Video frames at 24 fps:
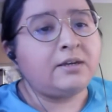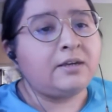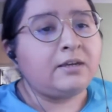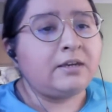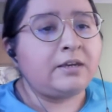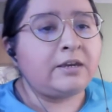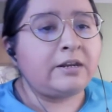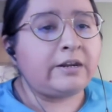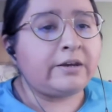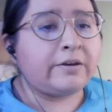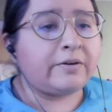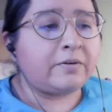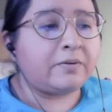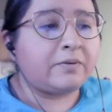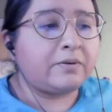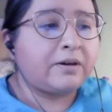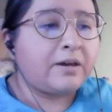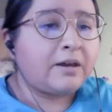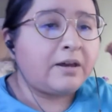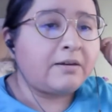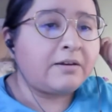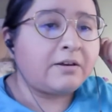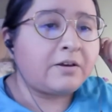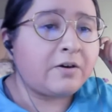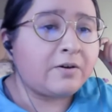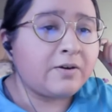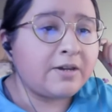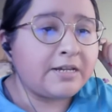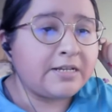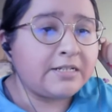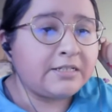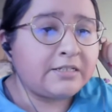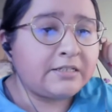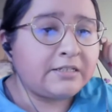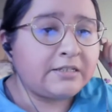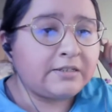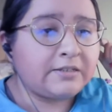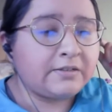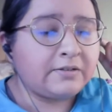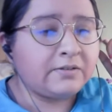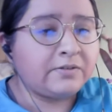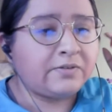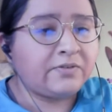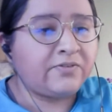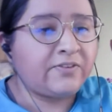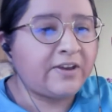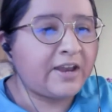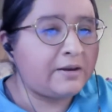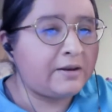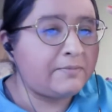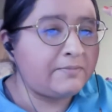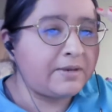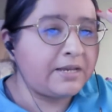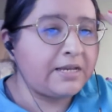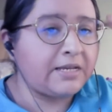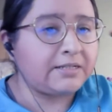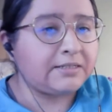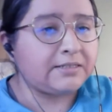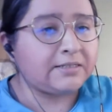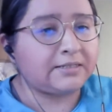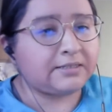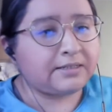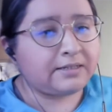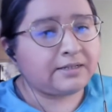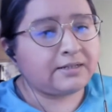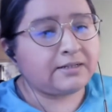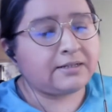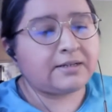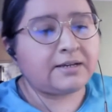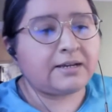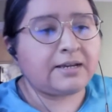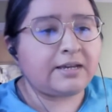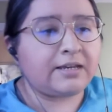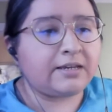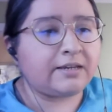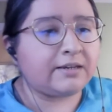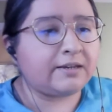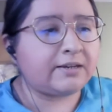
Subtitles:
you know, going to fan meets, and like